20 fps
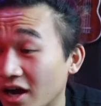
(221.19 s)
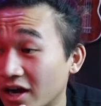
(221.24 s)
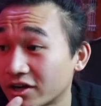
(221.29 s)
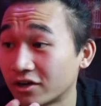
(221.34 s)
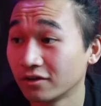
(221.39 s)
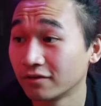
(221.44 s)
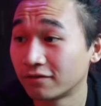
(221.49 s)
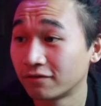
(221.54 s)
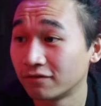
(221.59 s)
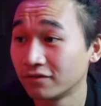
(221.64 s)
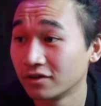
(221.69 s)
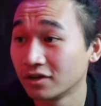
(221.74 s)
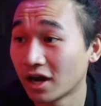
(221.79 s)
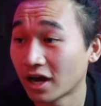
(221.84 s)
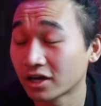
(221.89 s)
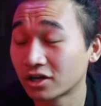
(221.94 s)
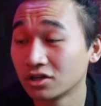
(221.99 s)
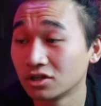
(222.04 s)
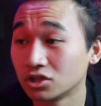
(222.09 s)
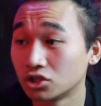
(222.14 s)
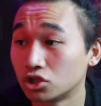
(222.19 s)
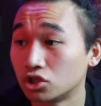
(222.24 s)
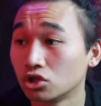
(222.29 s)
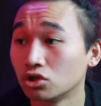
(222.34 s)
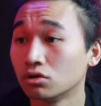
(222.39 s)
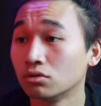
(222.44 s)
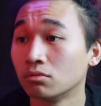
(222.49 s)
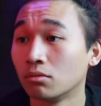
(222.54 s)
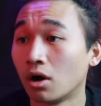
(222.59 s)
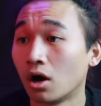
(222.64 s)
I couldn't
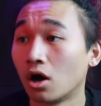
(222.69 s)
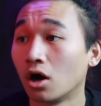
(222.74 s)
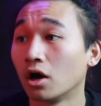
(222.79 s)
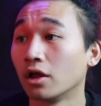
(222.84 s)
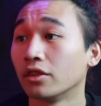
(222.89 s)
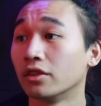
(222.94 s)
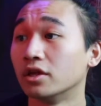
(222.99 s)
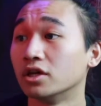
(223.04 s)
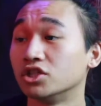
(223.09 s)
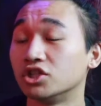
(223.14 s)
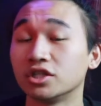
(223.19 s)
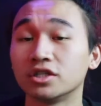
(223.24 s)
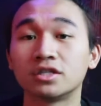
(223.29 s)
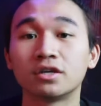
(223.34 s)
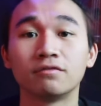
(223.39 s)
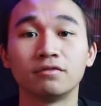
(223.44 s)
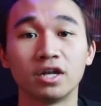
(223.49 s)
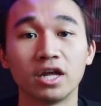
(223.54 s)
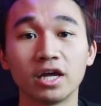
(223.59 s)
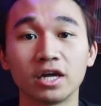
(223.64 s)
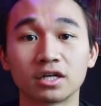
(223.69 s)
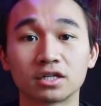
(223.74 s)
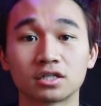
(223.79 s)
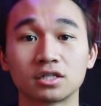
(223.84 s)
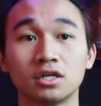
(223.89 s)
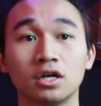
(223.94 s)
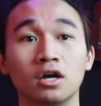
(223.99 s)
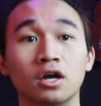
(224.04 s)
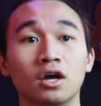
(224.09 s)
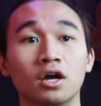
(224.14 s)
zoom on the G7X,